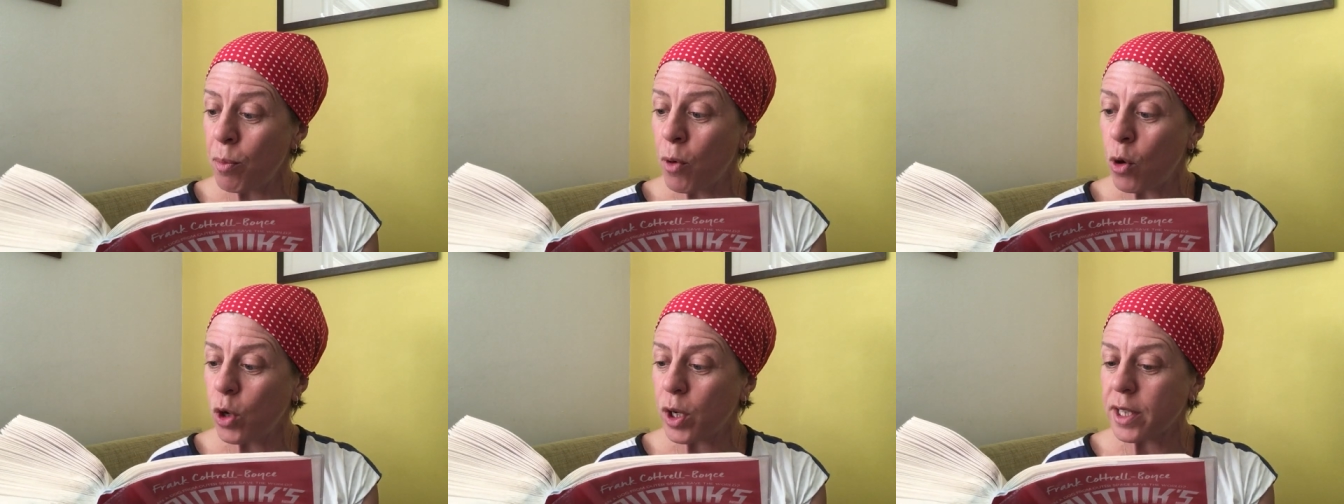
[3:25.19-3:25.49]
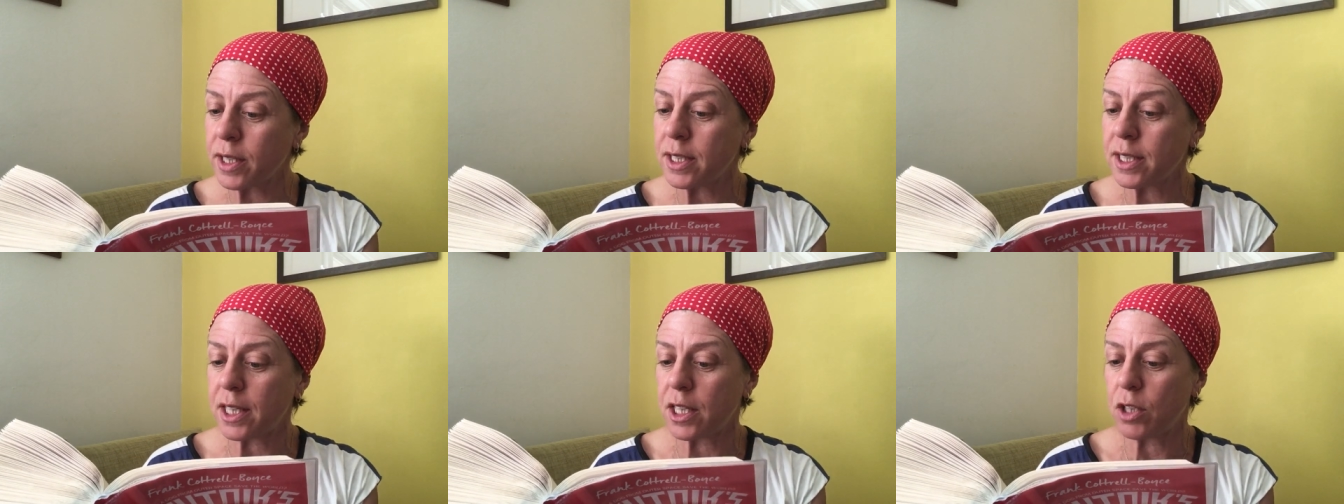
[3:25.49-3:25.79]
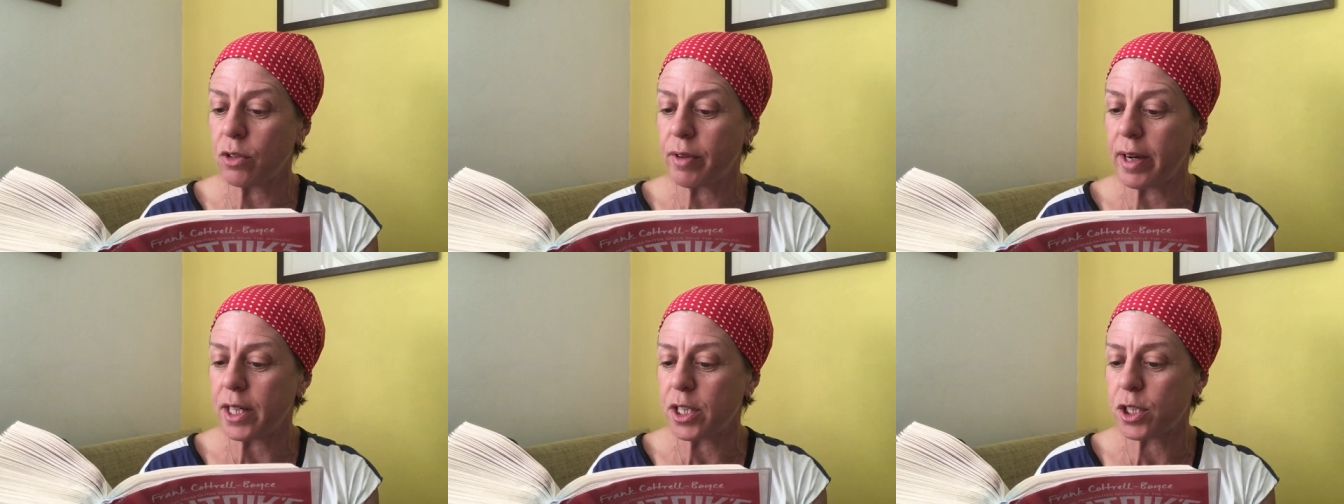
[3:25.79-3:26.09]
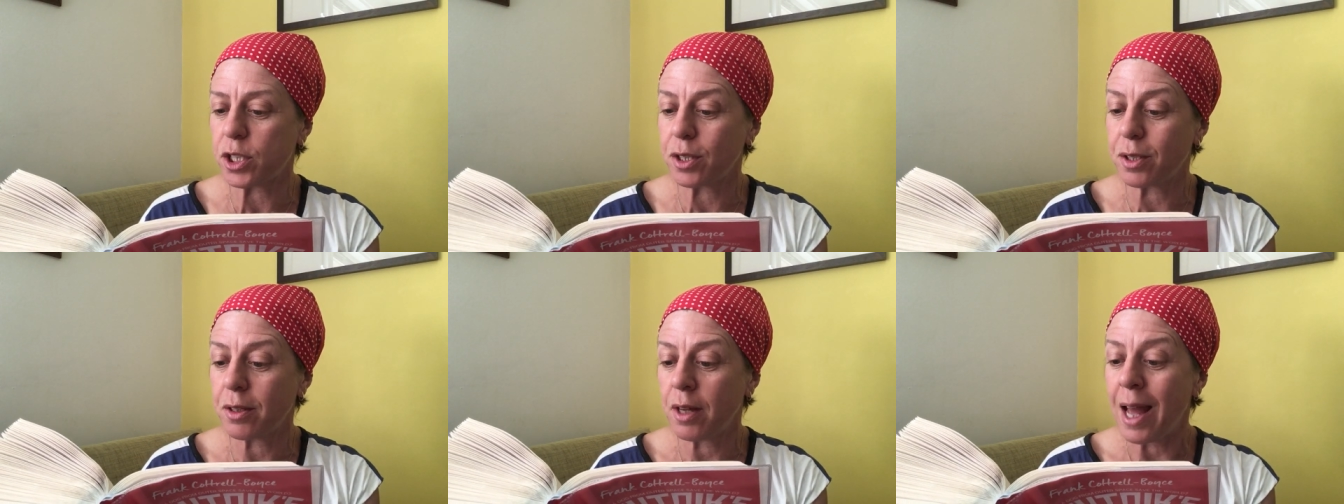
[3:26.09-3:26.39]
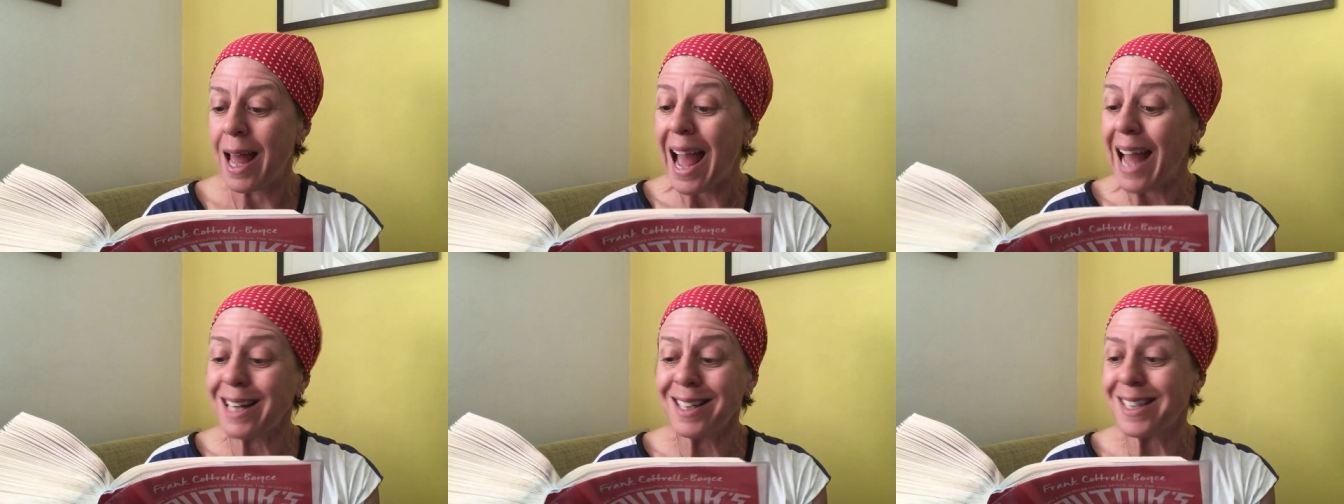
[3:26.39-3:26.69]
more consideration
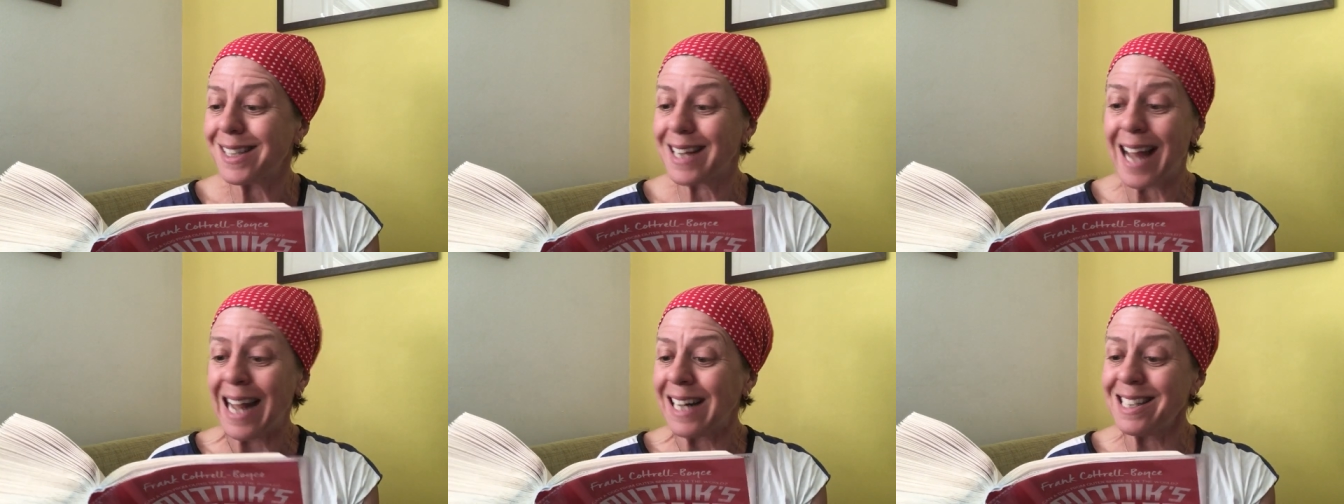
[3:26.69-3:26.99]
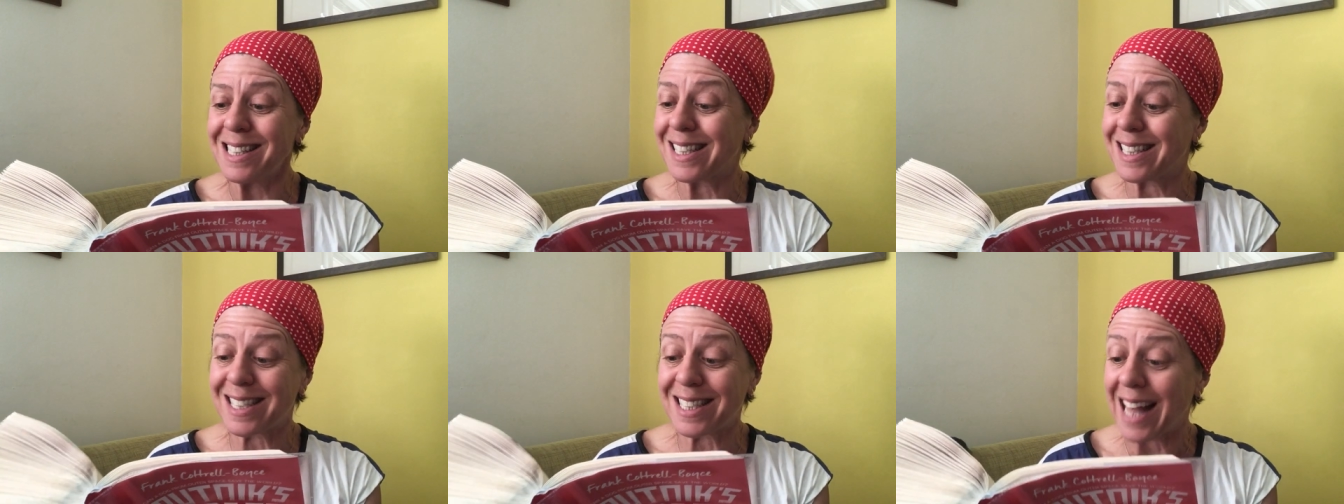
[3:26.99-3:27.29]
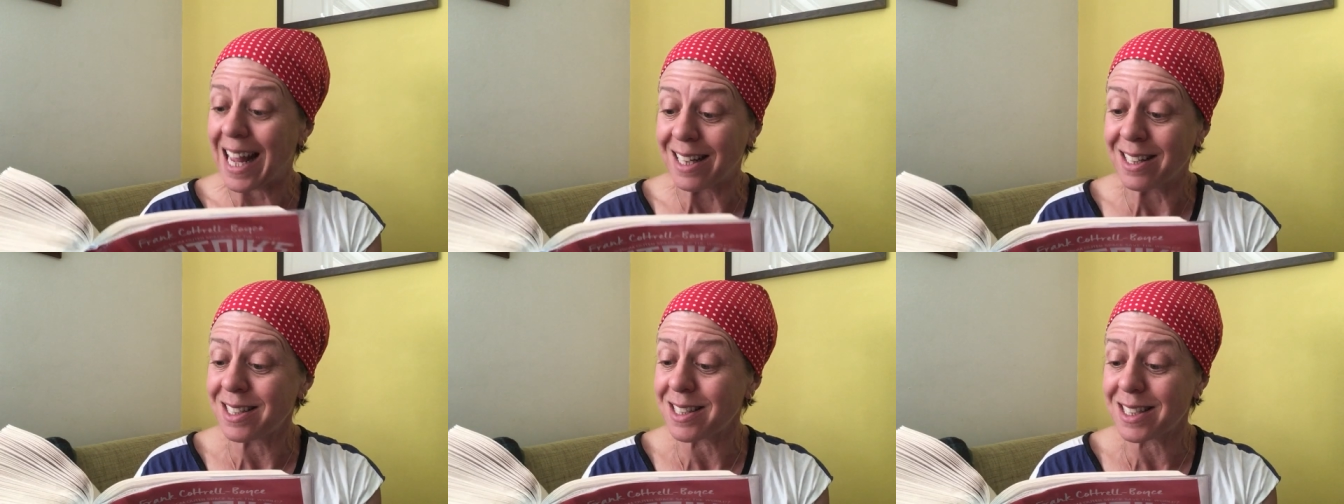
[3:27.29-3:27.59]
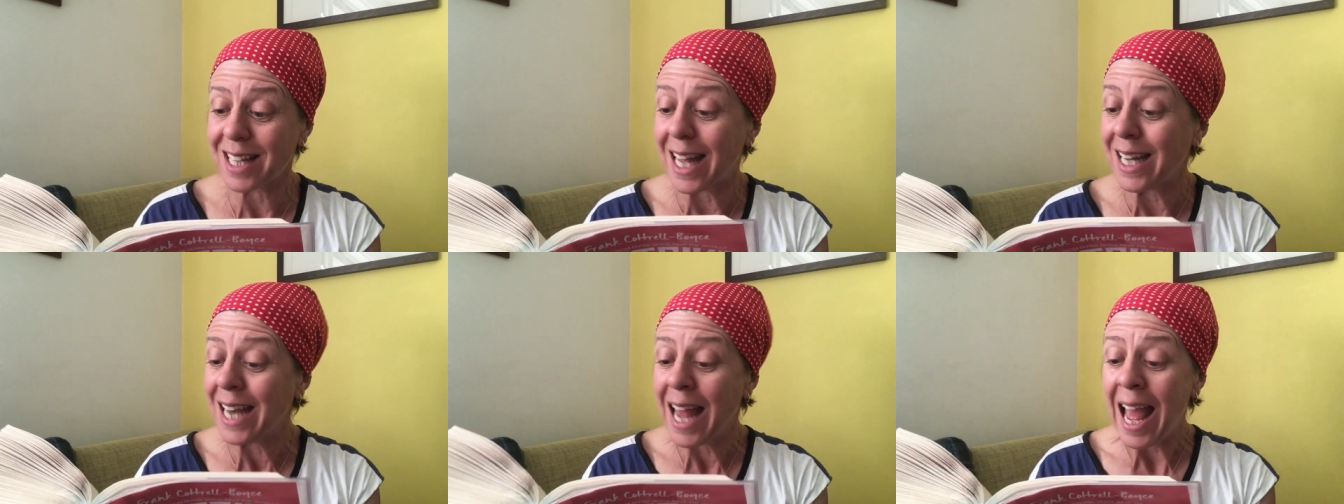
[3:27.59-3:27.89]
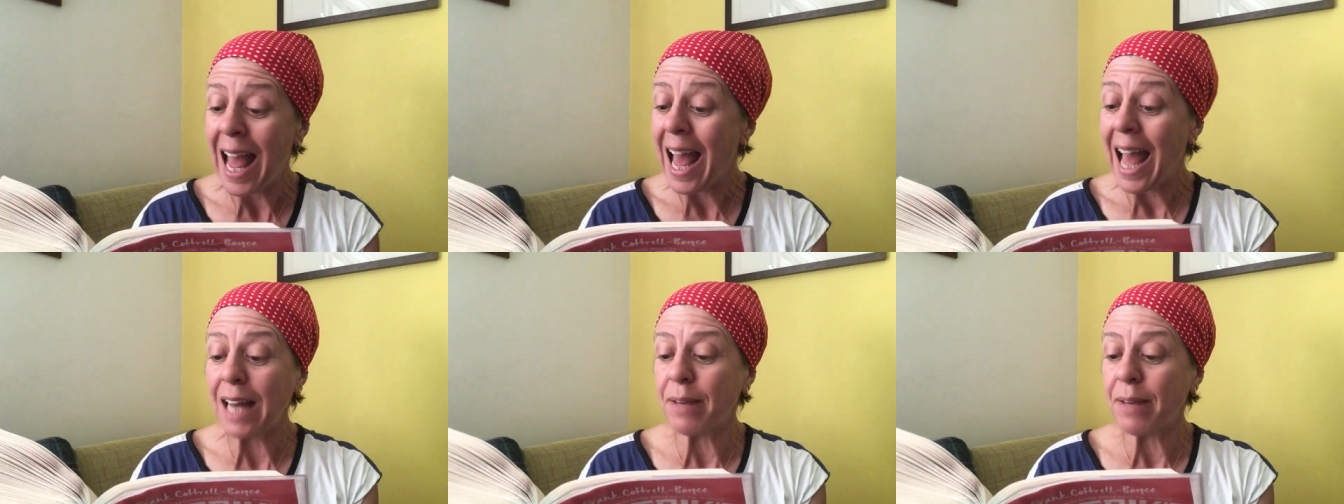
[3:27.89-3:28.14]
and, and sense and,